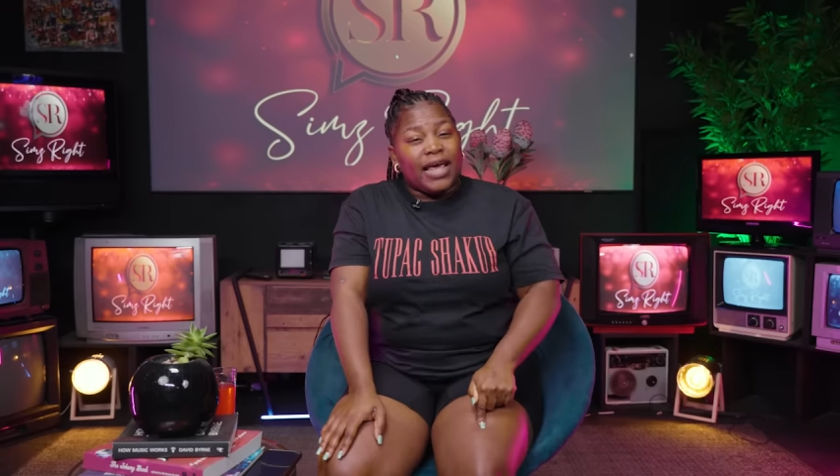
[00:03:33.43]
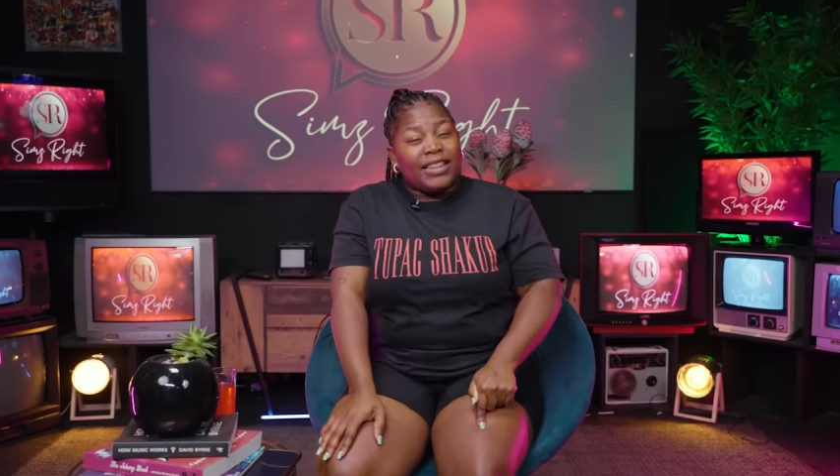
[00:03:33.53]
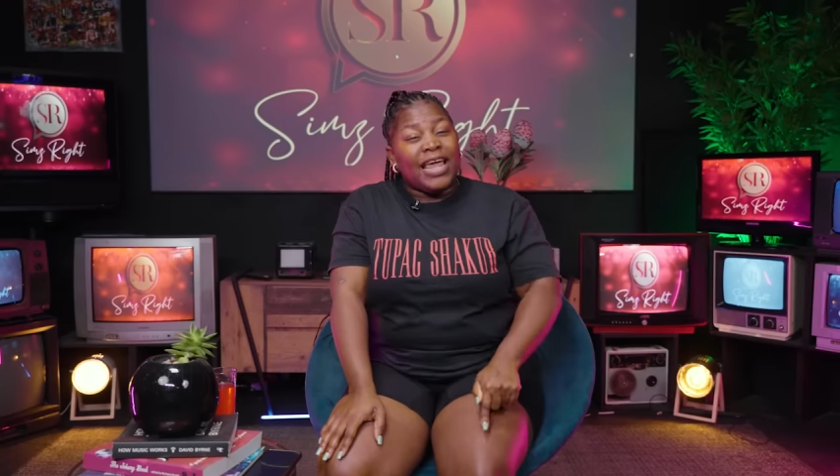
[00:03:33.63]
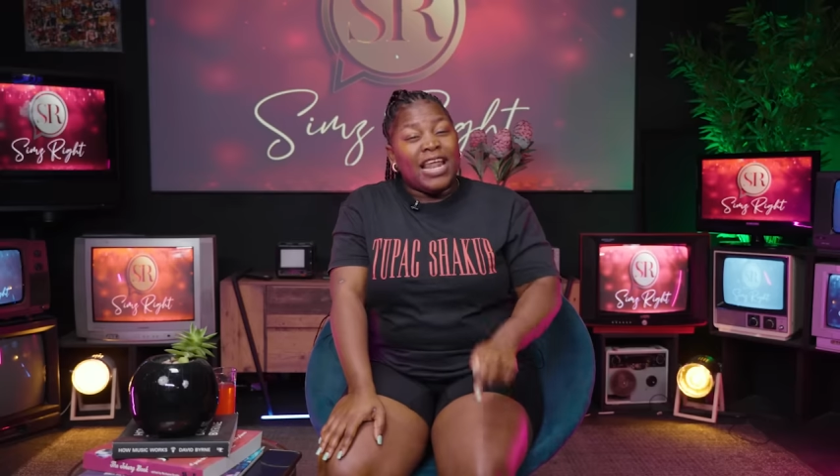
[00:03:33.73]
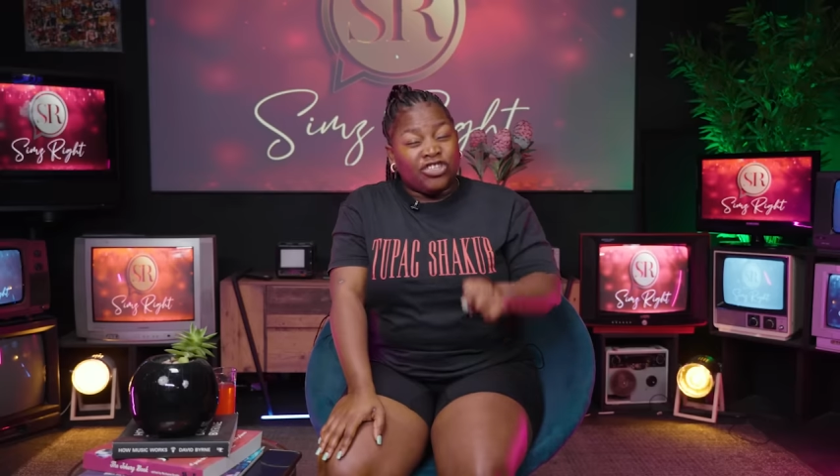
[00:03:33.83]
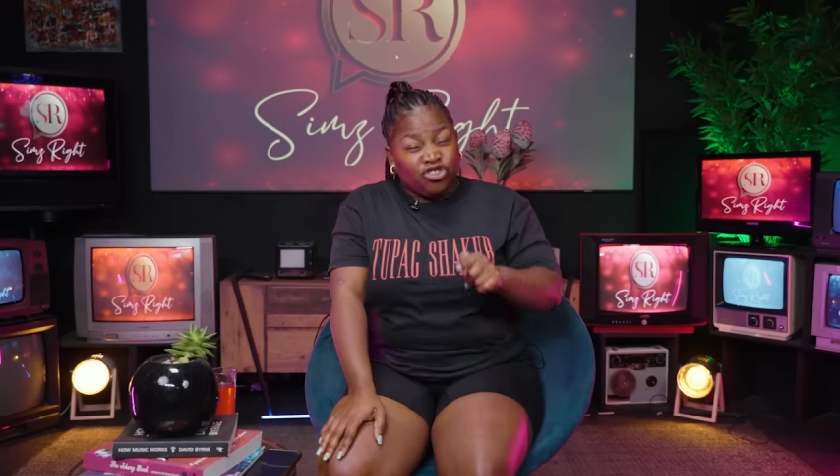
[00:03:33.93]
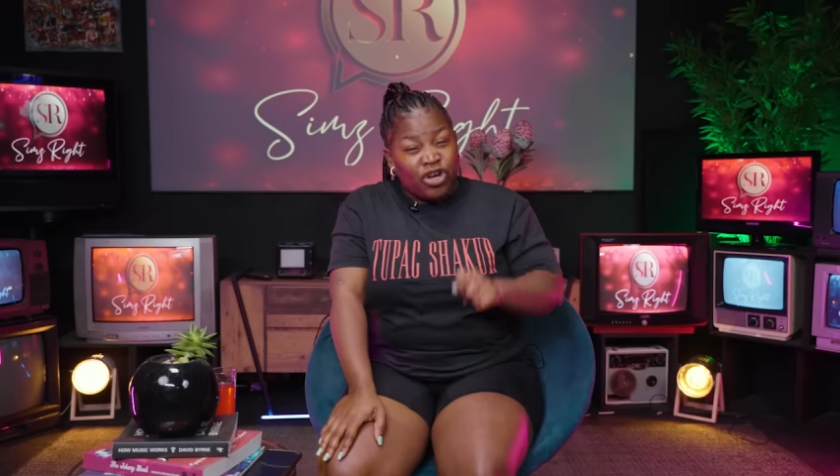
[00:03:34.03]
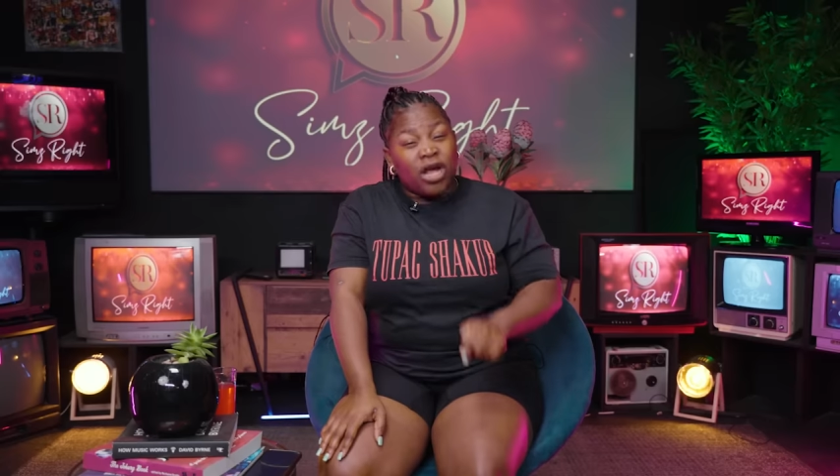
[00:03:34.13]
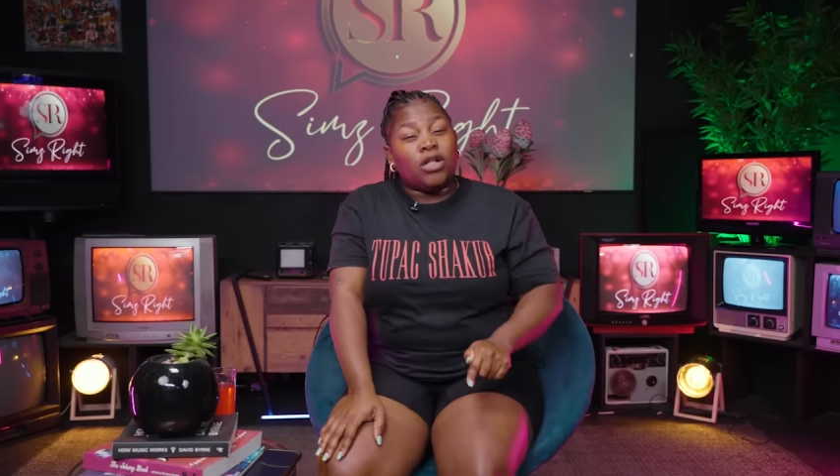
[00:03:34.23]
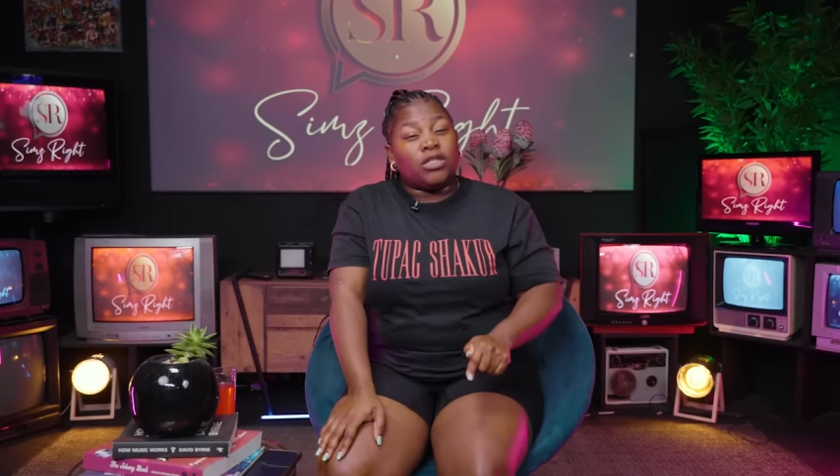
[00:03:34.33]
that has
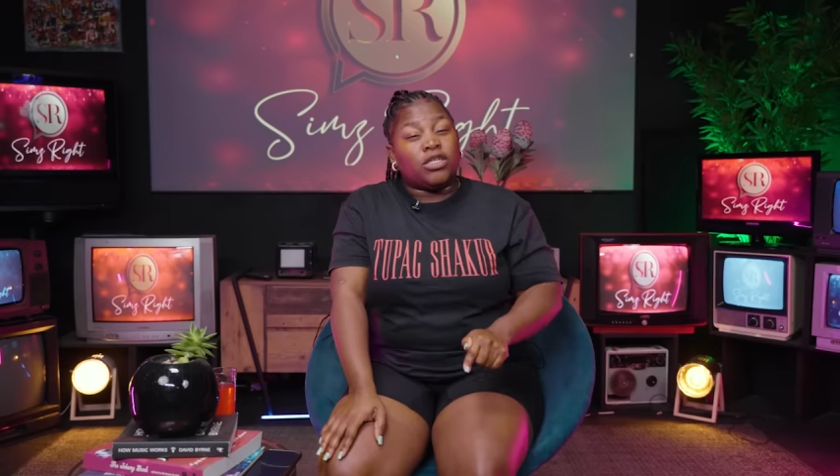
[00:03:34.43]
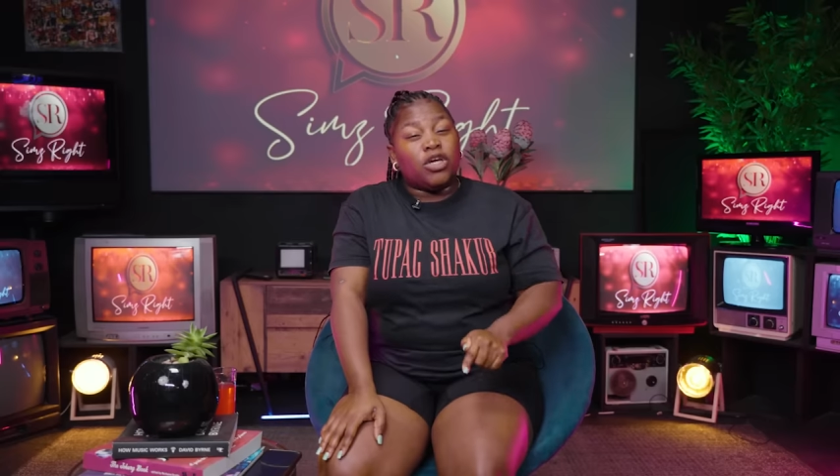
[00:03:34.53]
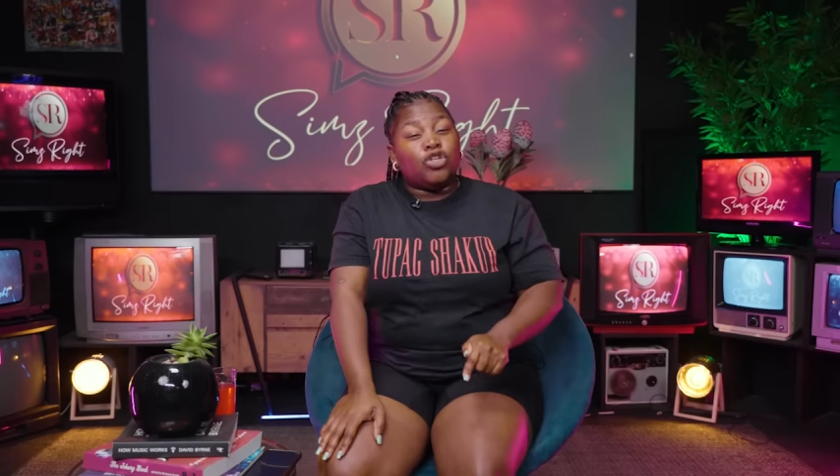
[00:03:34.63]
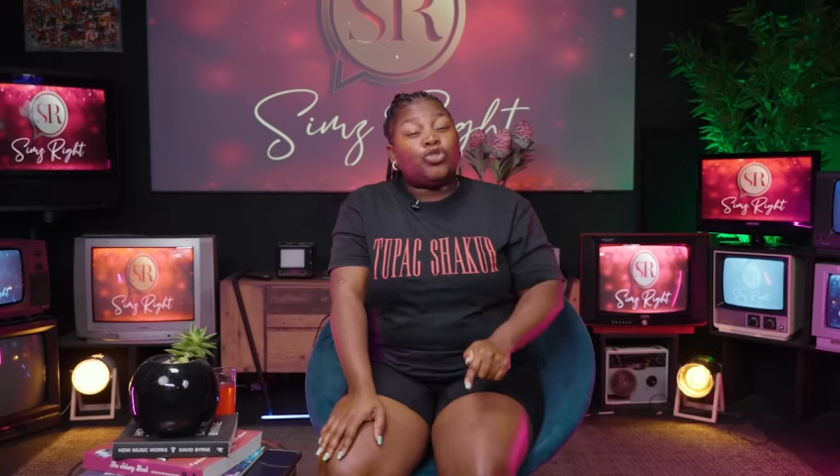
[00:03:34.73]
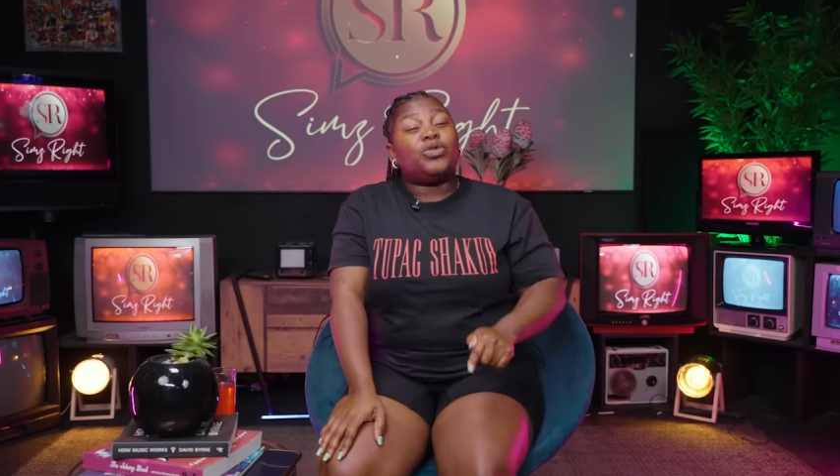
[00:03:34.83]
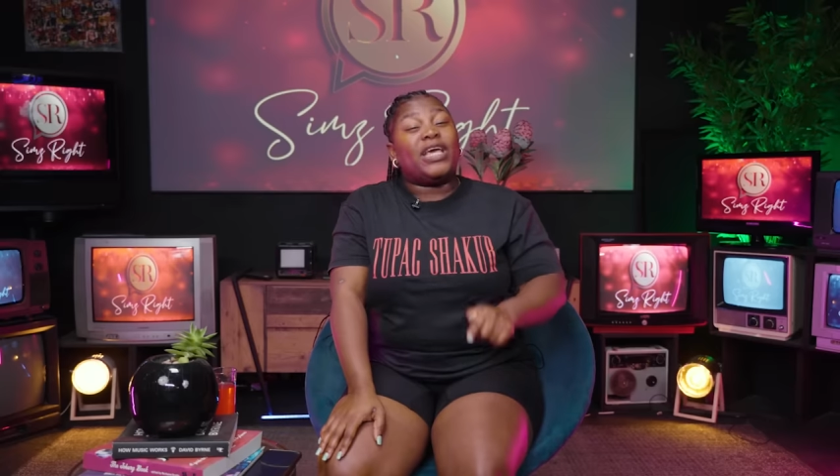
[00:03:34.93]
struggled to